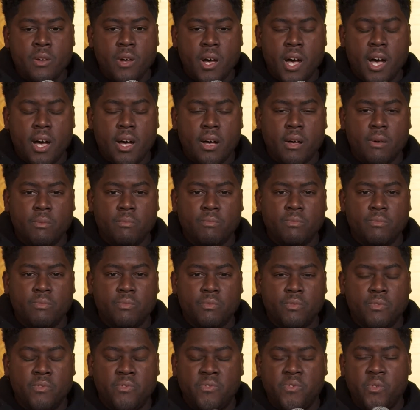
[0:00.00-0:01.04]
um,
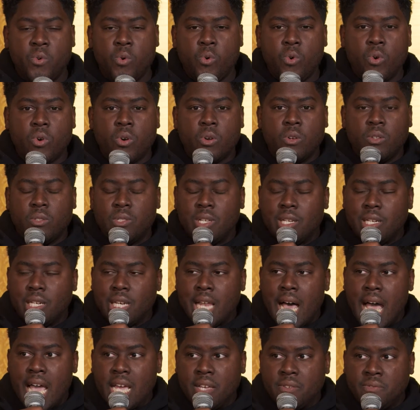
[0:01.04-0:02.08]
for the
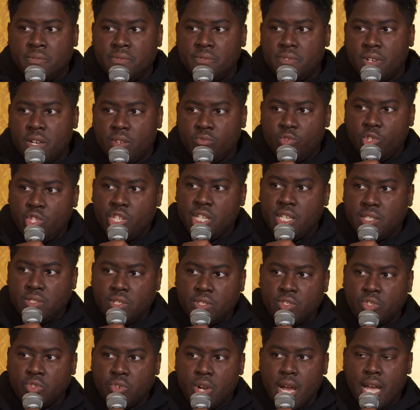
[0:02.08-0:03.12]
life of
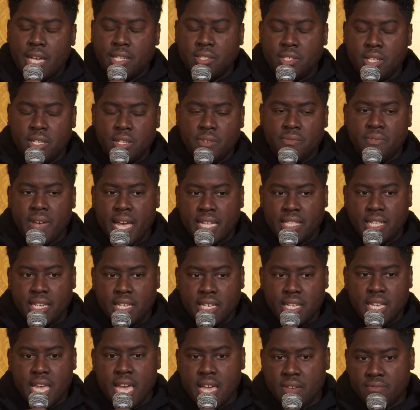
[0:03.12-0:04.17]
Jesus Christ and the fact that He
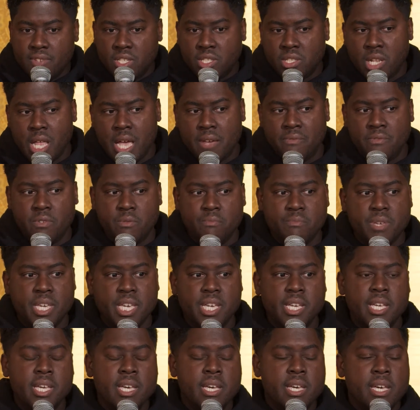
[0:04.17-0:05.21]
gave His life for
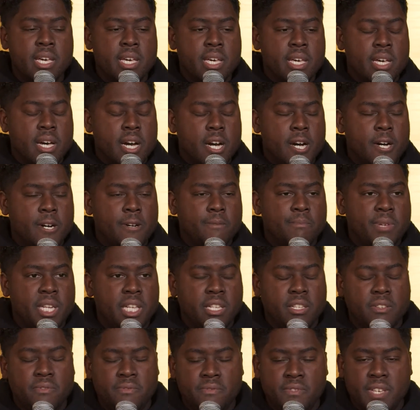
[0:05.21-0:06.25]
me. Um, and he
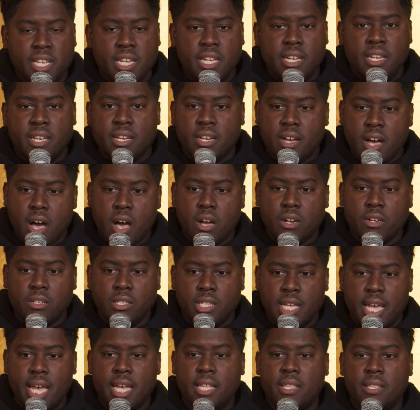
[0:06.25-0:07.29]
defeated and conquered
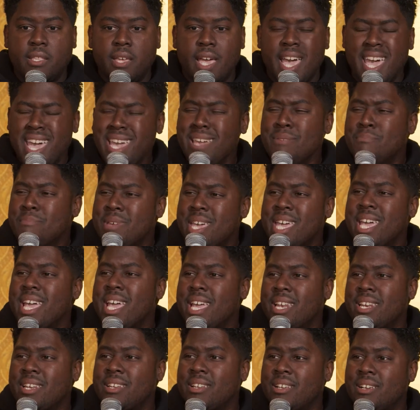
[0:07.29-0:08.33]
death.
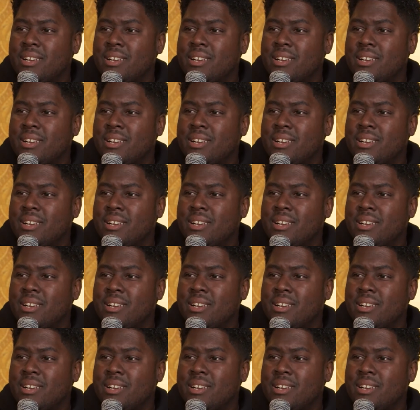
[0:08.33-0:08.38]
Amen.